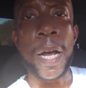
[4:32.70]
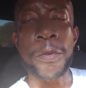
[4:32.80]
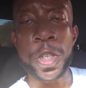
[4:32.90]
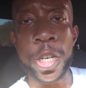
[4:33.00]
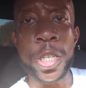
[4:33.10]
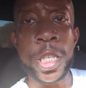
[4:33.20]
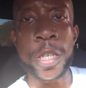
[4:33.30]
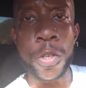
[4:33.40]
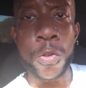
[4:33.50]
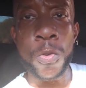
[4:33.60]
I'm sure she
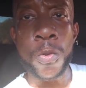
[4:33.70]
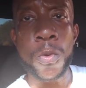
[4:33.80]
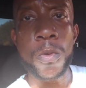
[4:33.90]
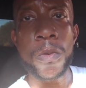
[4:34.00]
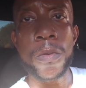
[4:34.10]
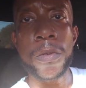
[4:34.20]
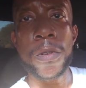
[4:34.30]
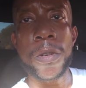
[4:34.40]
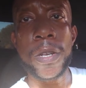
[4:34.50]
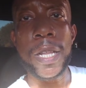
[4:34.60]
knew
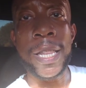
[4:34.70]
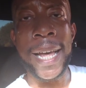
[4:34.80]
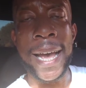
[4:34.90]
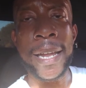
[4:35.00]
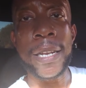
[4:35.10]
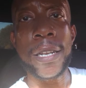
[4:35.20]
that